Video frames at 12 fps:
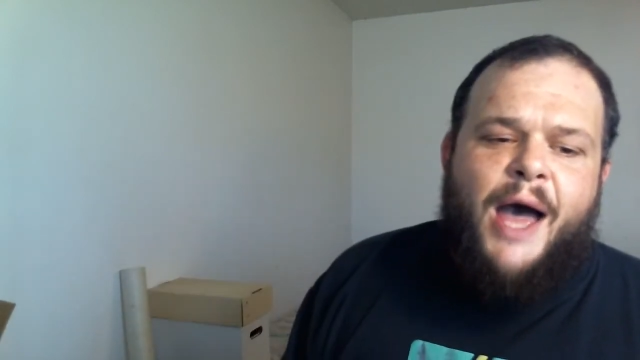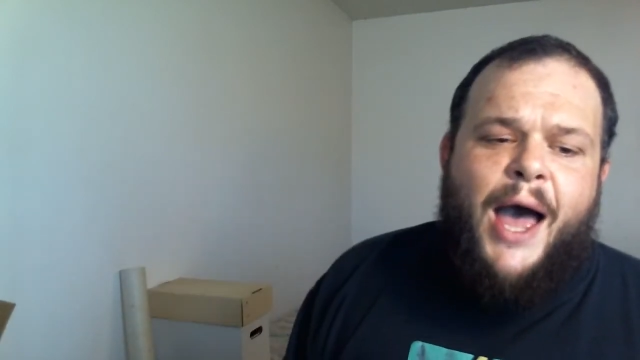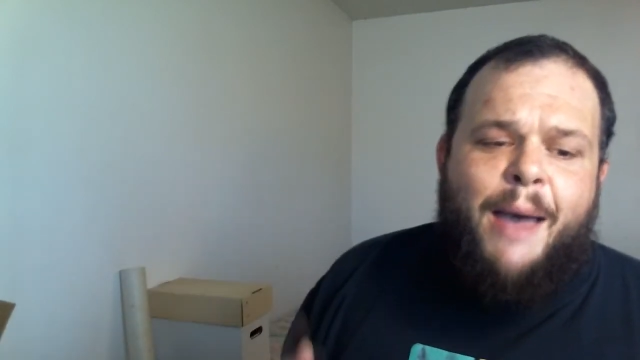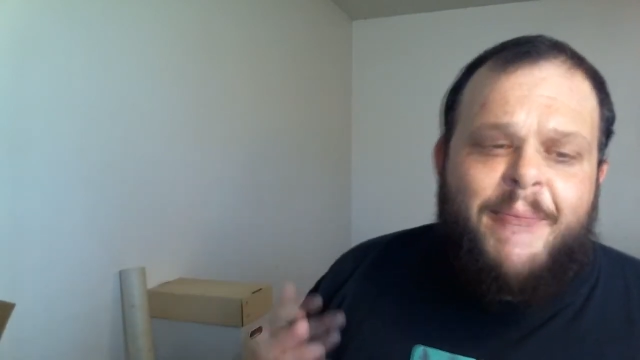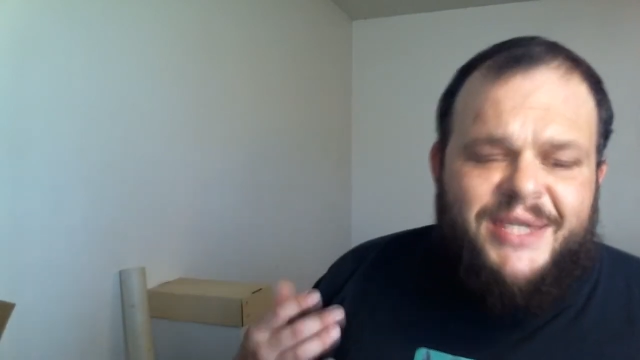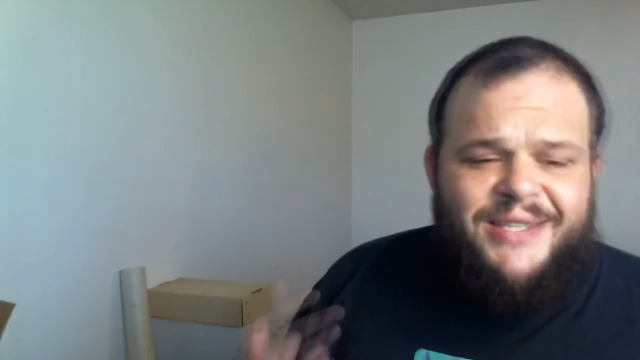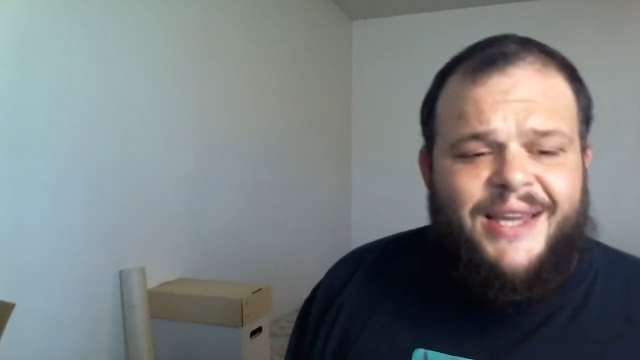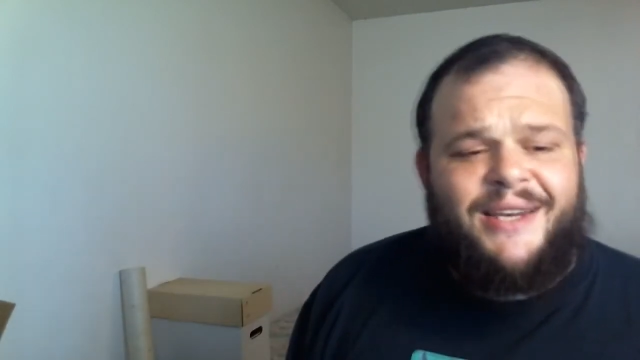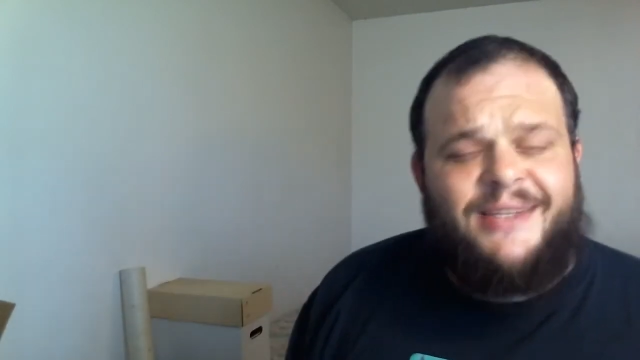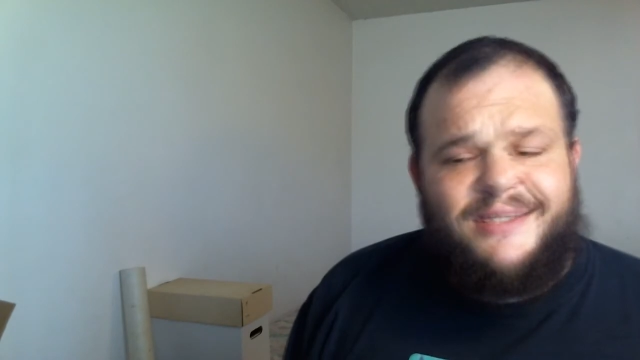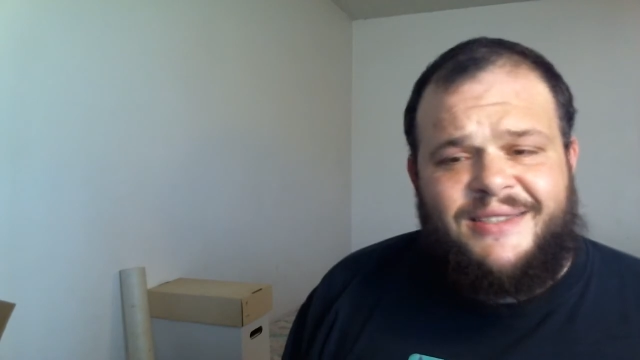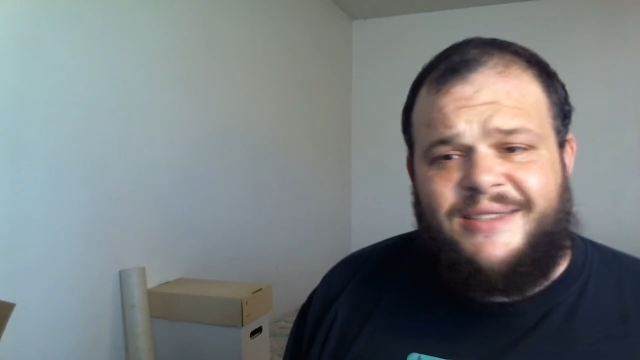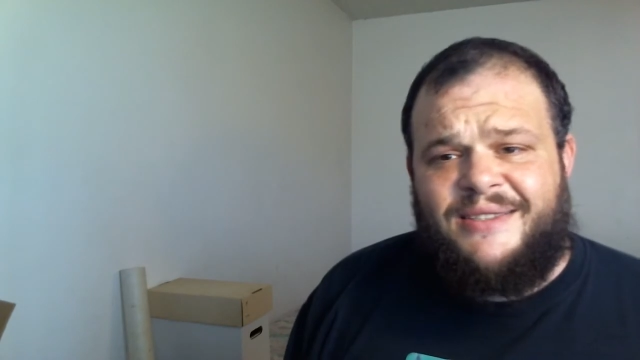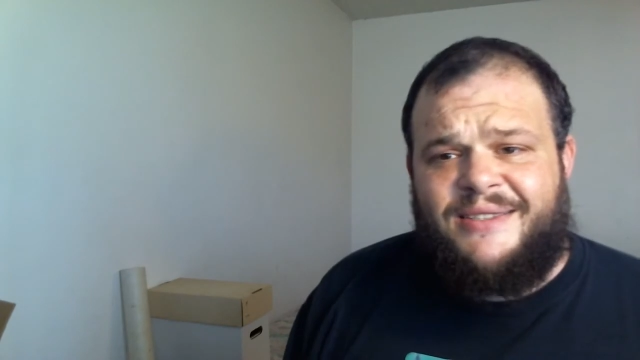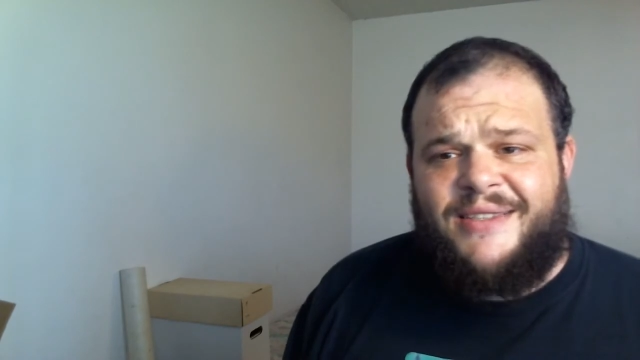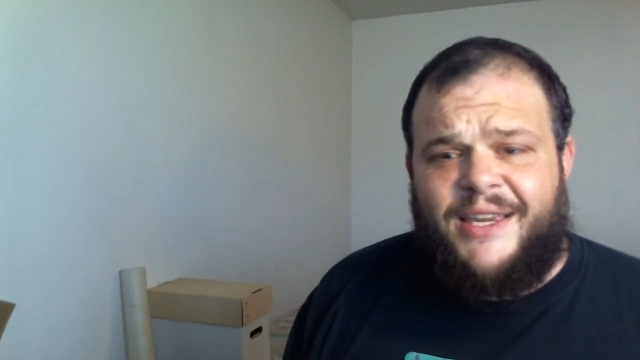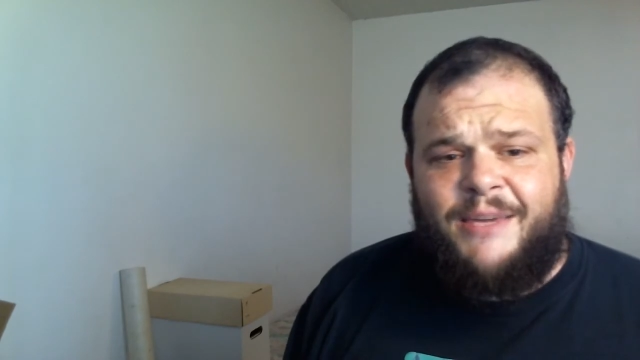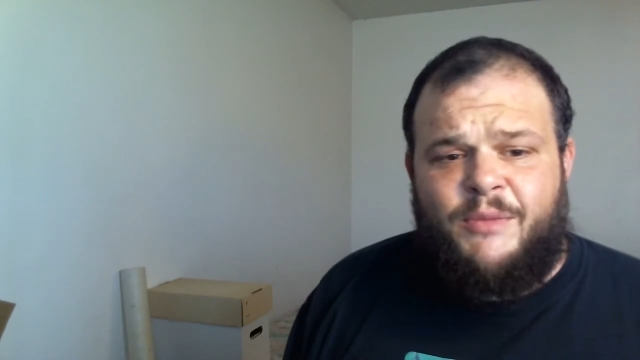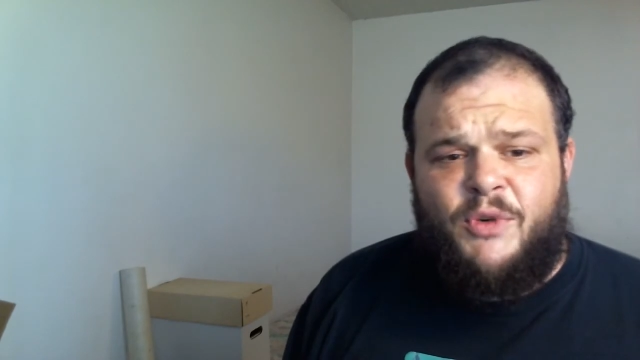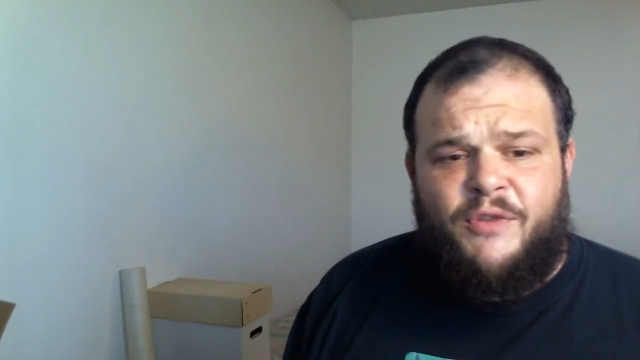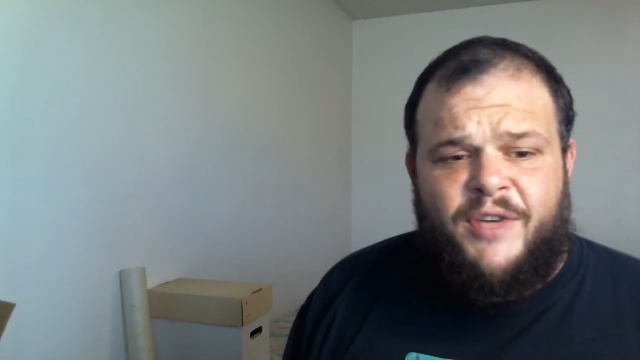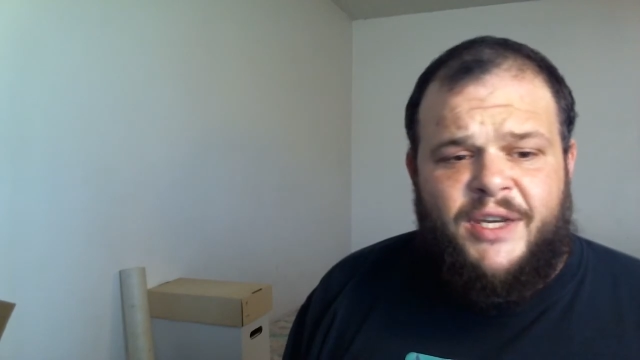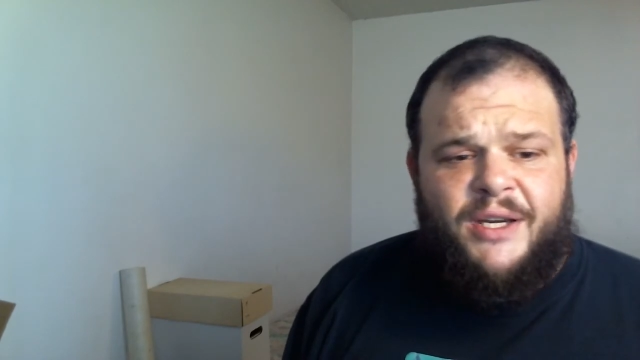I'm excited to see the second movie.